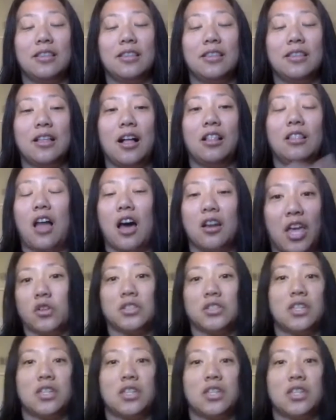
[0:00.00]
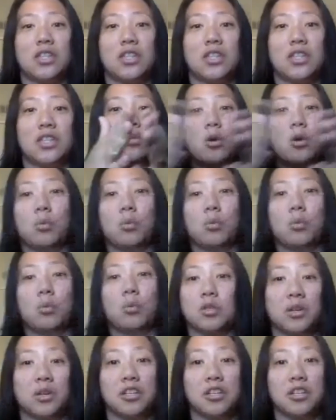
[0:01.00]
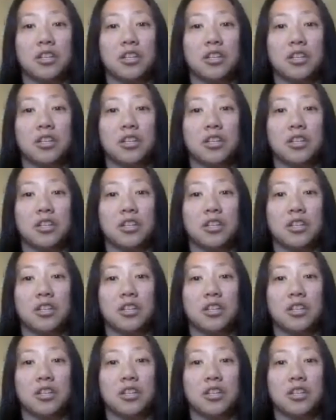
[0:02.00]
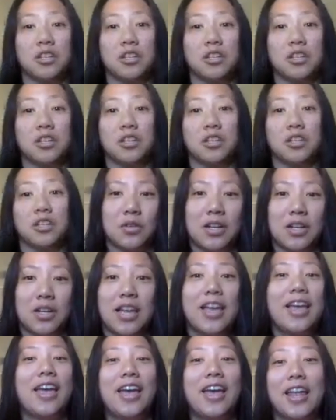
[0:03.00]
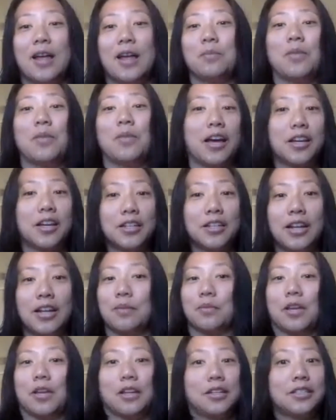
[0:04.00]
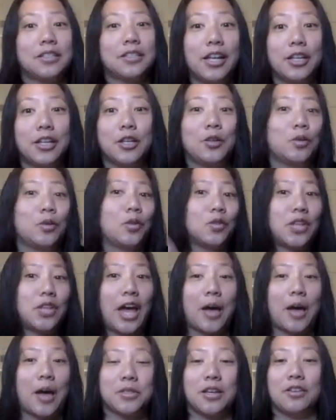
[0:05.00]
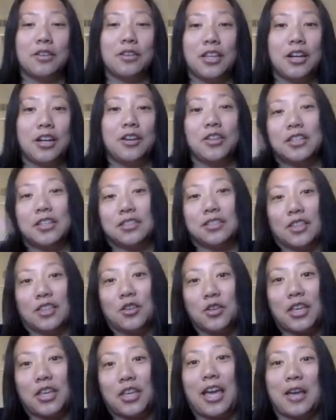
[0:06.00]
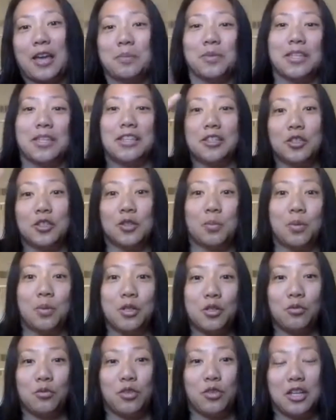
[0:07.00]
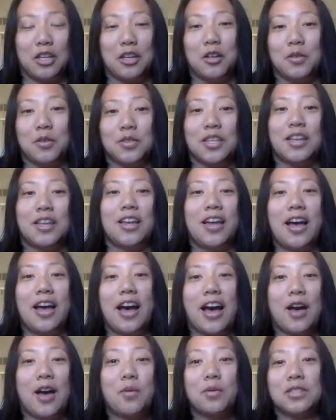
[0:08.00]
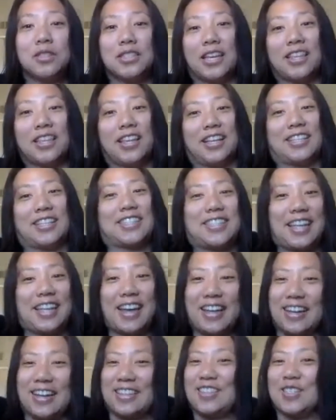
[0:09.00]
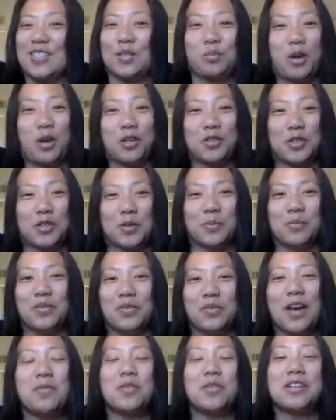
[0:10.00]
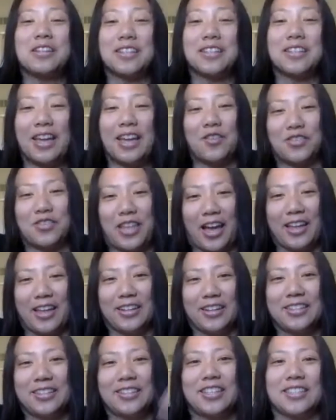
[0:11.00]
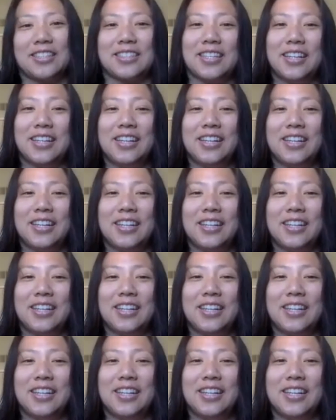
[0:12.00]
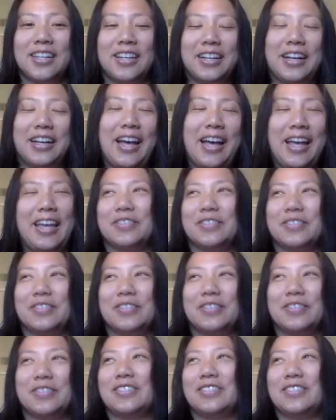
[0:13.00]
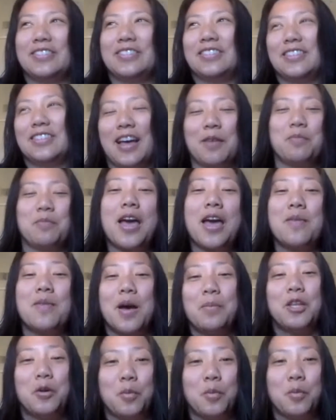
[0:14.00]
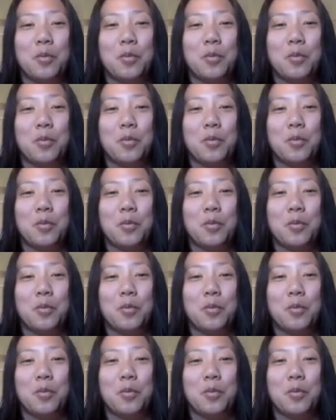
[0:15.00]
games just fall somewhere between the two, right? The gamification versus game-based learning. And I'm gonna tell you, there's apps out there that say they're games and there's just a bunch of videos. I would say that's not in the spectrum. I wouldn't count that because I don't know. I'm a little more picky.